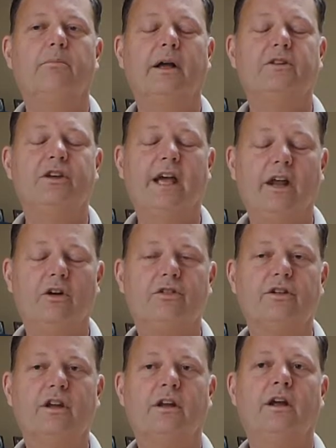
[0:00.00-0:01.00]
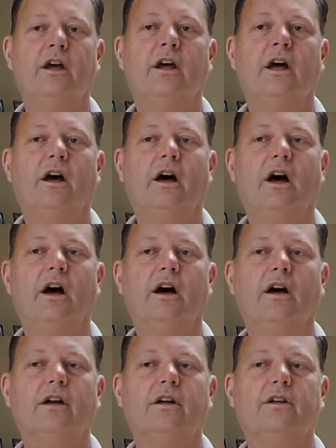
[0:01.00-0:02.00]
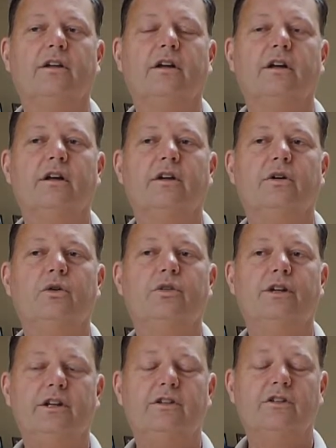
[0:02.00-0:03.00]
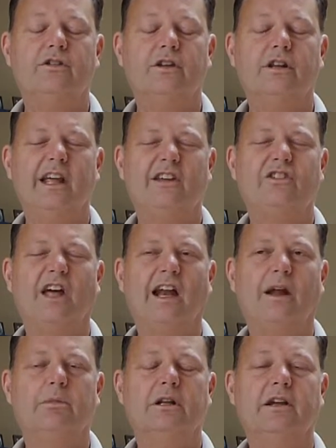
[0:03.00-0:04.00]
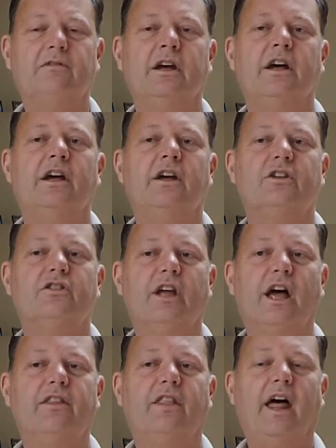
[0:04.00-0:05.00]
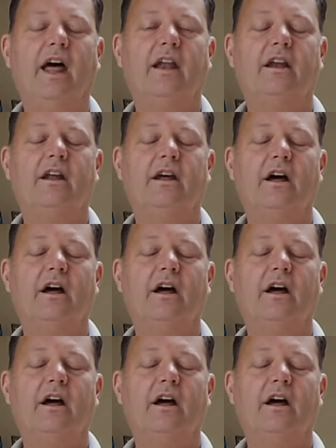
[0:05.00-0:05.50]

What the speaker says: Betsy Anderson, who teaches at Lakeside, I believe, said that